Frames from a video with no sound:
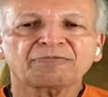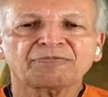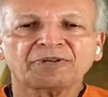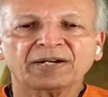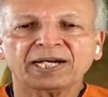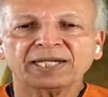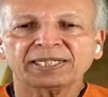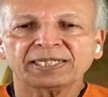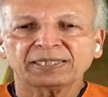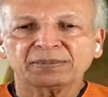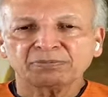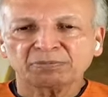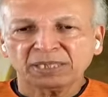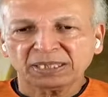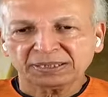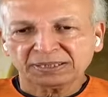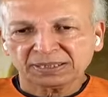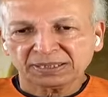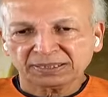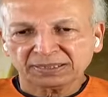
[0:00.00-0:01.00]
Fire
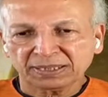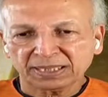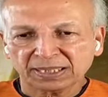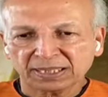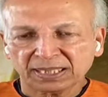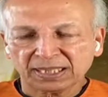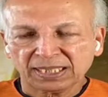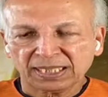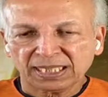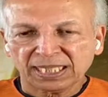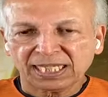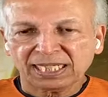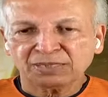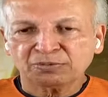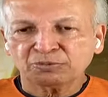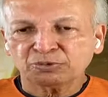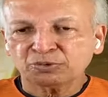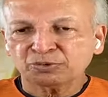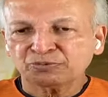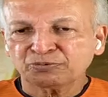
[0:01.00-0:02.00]
melted the
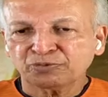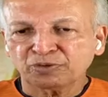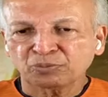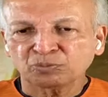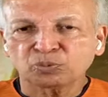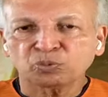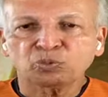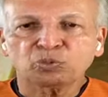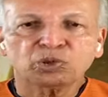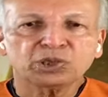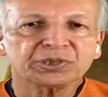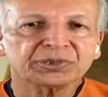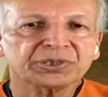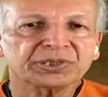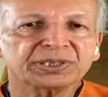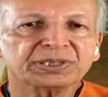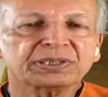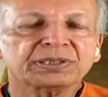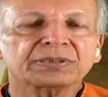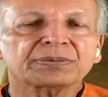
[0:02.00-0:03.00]
cloud from
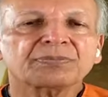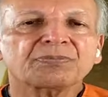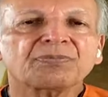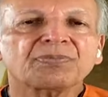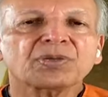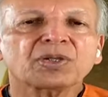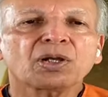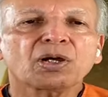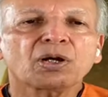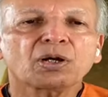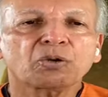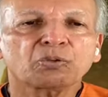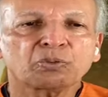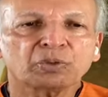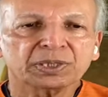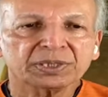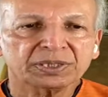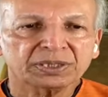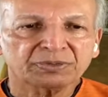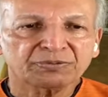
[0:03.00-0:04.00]
water.
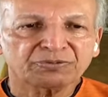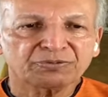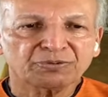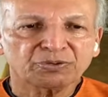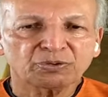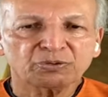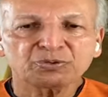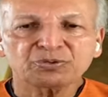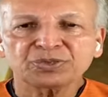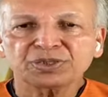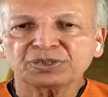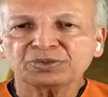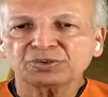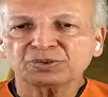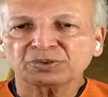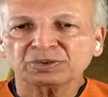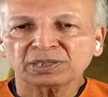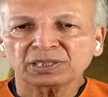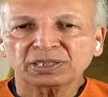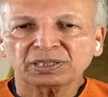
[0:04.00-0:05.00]
Water froze
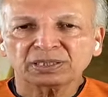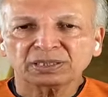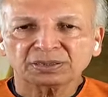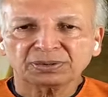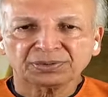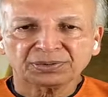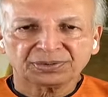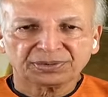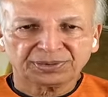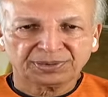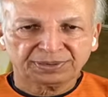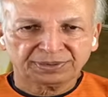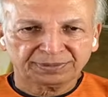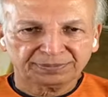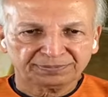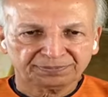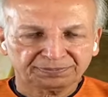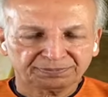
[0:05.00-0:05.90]
into earth.